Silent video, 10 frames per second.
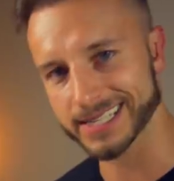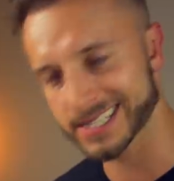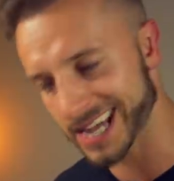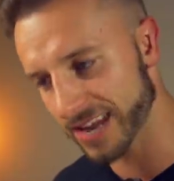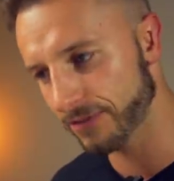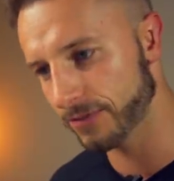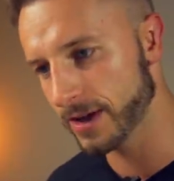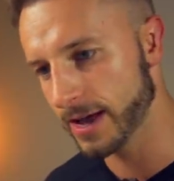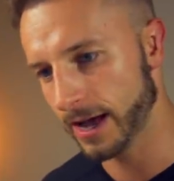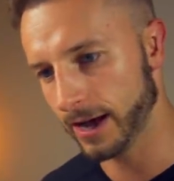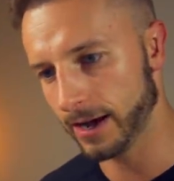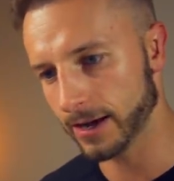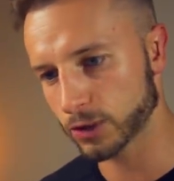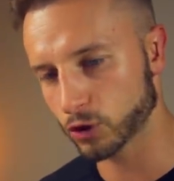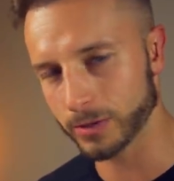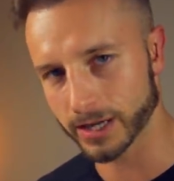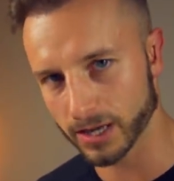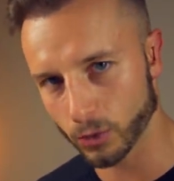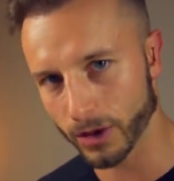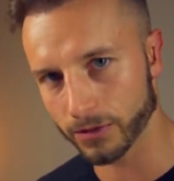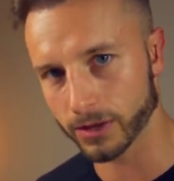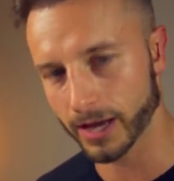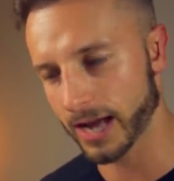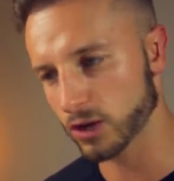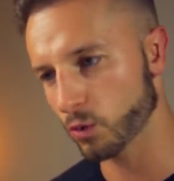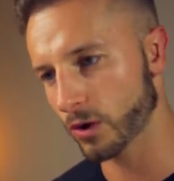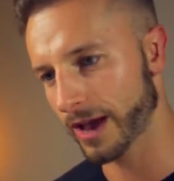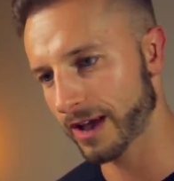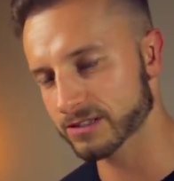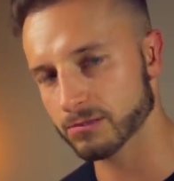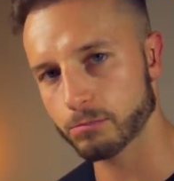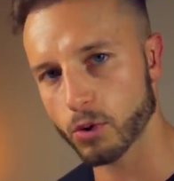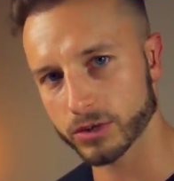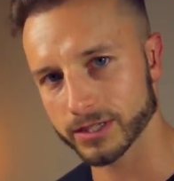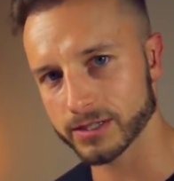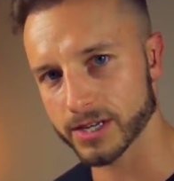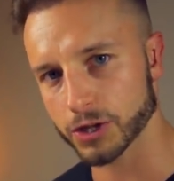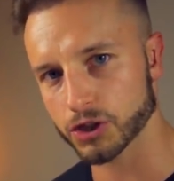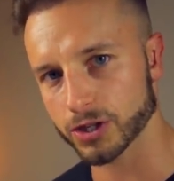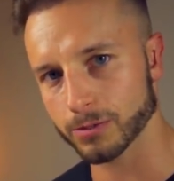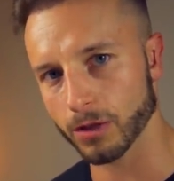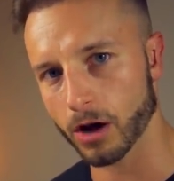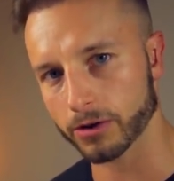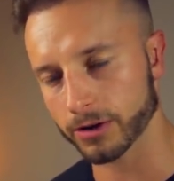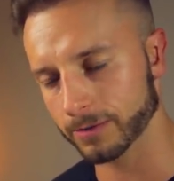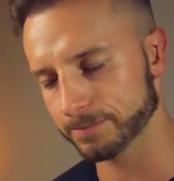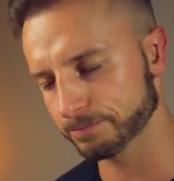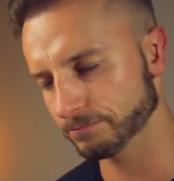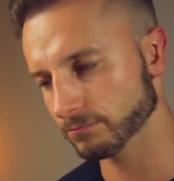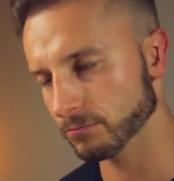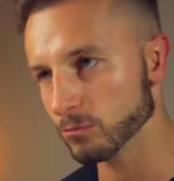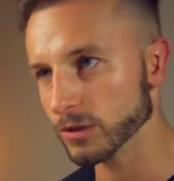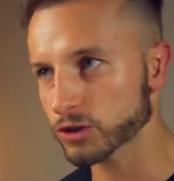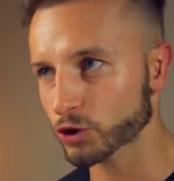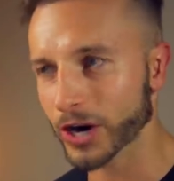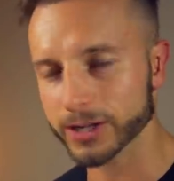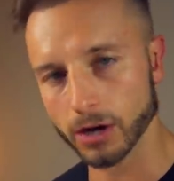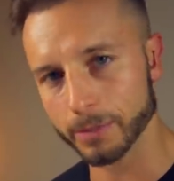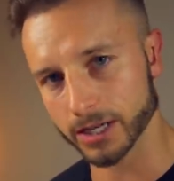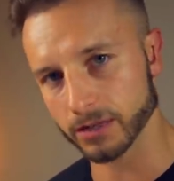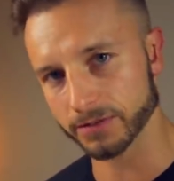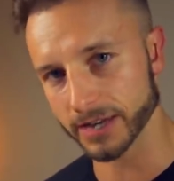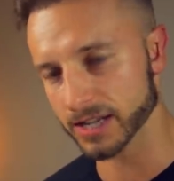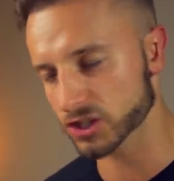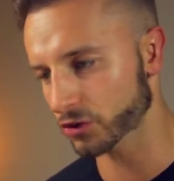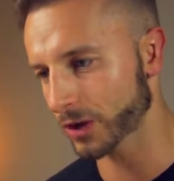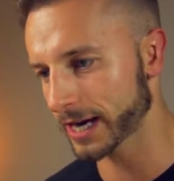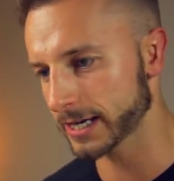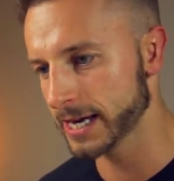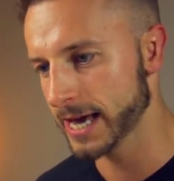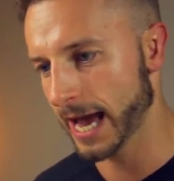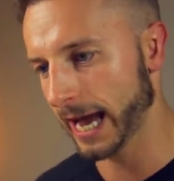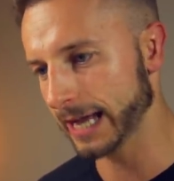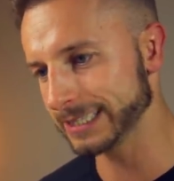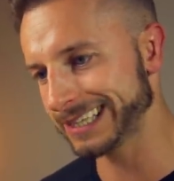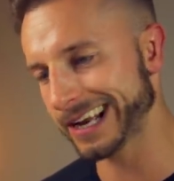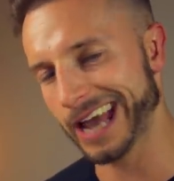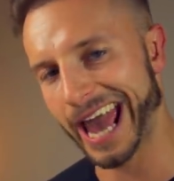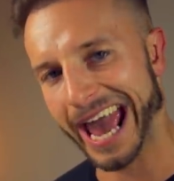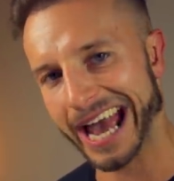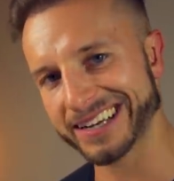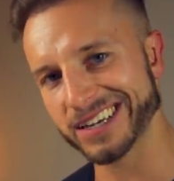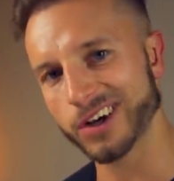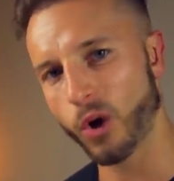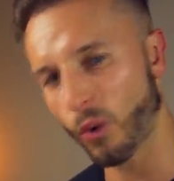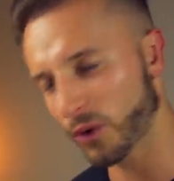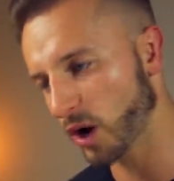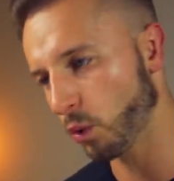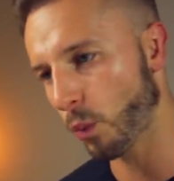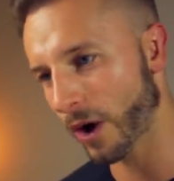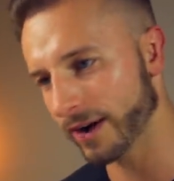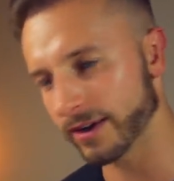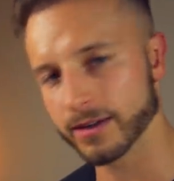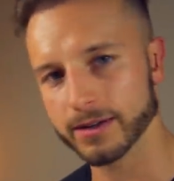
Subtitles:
safe to begin with and you wanna have some potent DHT blocker, try topical finasteride and then add oral one